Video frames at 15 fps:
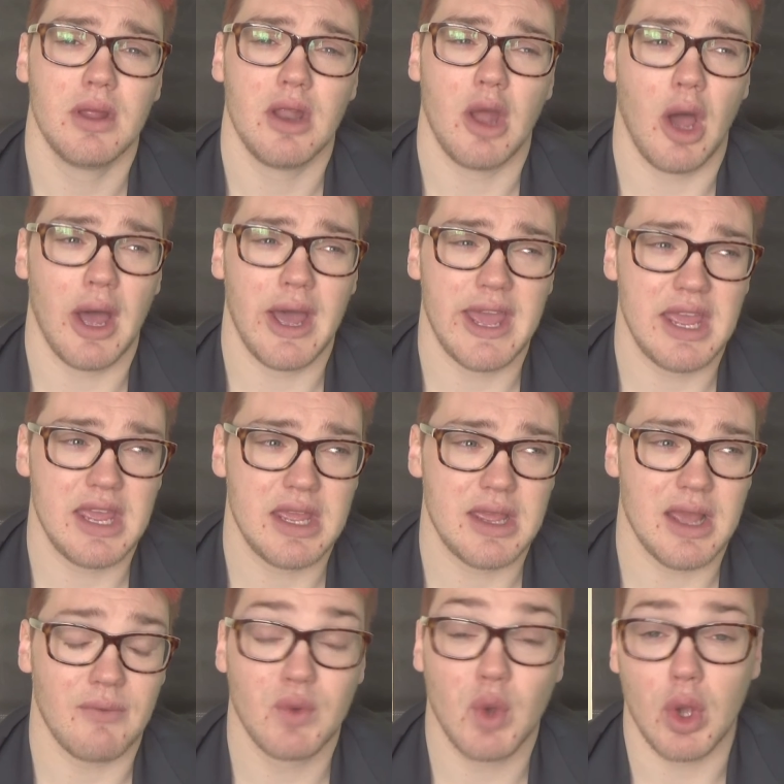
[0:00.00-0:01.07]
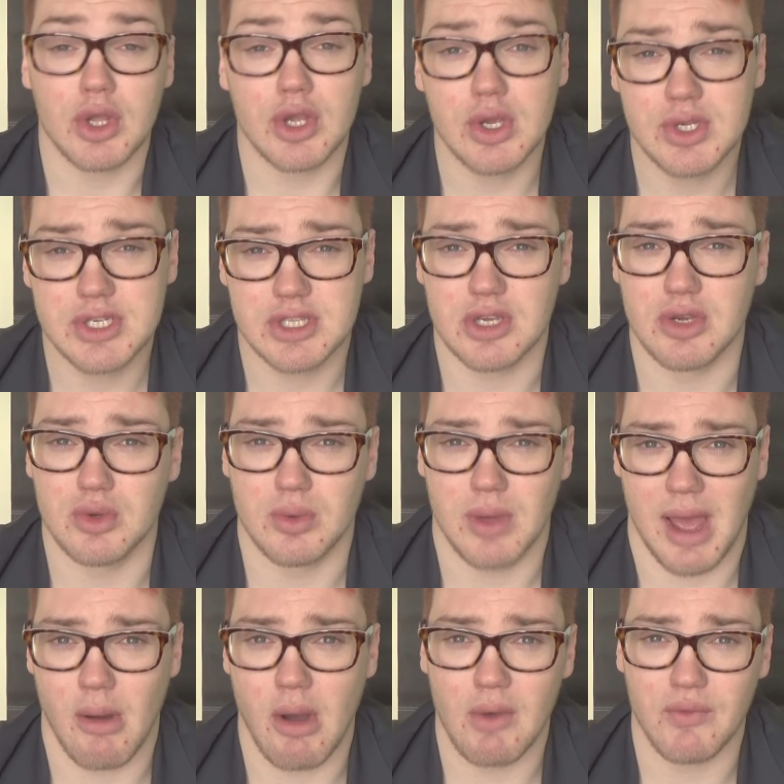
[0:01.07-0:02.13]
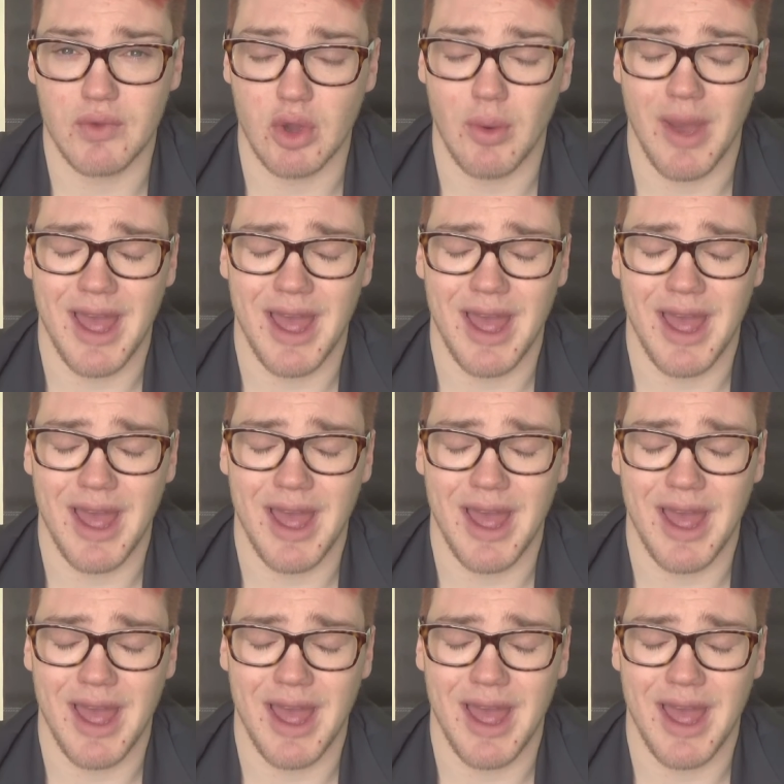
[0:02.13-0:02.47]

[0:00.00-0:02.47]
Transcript: I have got used to how I feel,